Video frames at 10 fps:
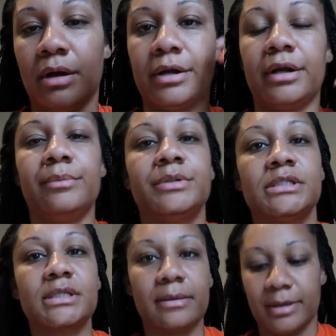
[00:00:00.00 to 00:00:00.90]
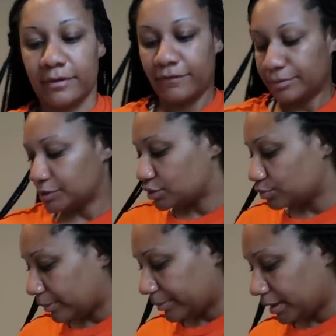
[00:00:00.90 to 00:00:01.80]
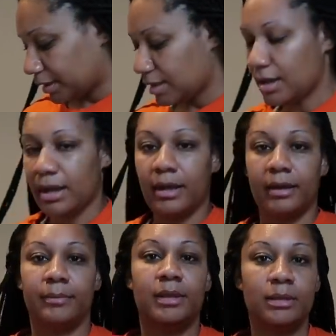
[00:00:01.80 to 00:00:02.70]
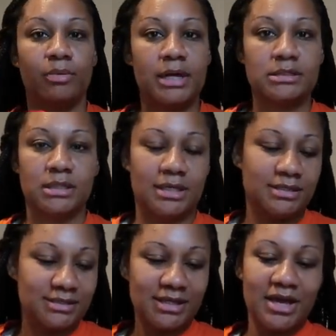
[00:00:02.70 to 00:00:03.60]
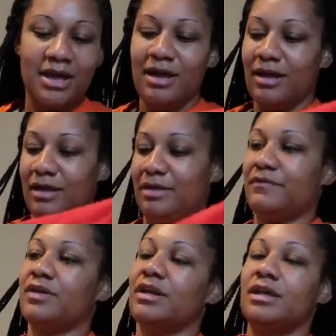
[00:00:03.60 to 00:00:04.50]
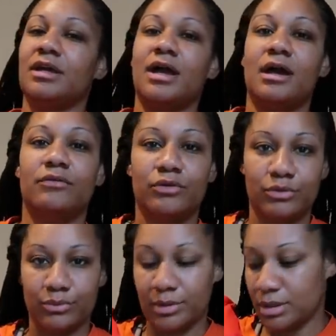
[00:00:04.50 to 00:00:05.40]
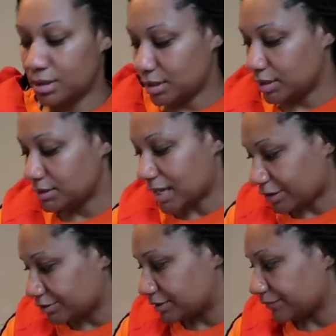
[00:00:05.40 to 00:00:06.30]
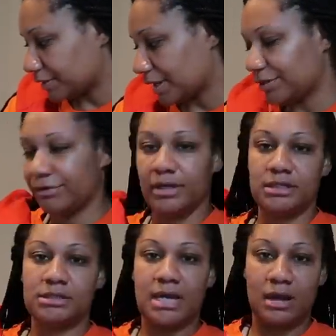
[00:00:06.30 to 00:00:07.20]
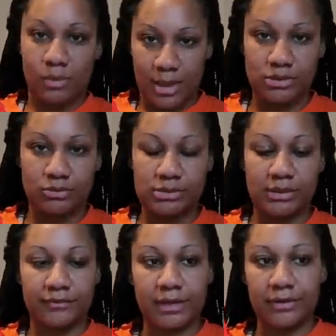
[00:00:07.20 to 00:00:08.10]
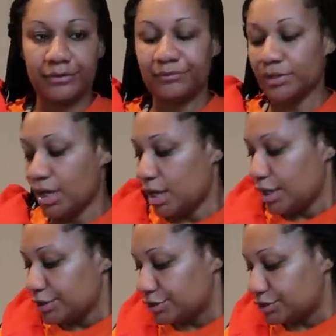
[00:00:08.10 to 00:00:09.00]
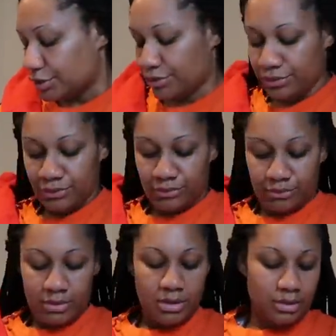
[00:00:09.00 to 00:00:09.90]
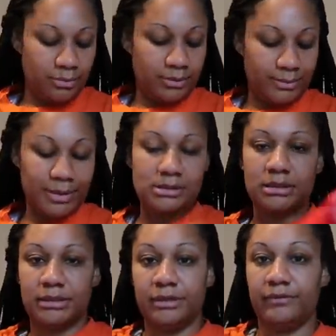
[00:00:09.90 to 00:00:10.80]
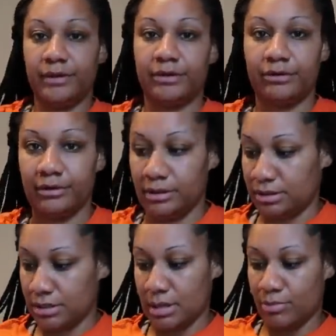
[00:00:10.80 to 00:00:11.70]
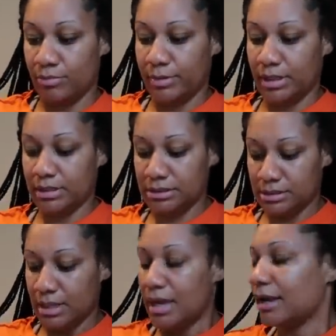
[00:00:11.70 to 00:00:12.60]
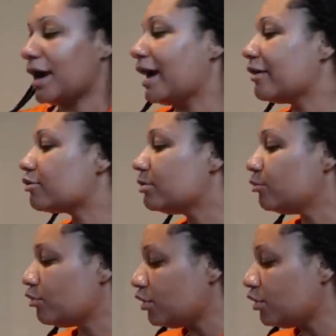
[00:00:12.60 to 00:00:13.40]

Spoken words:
All right, we just got back from swimming. I'm in the process of getting Cairo soccer stuff together and his taekwondo stuff together. So we're about to leave here in a couple of minutes. Cairo, come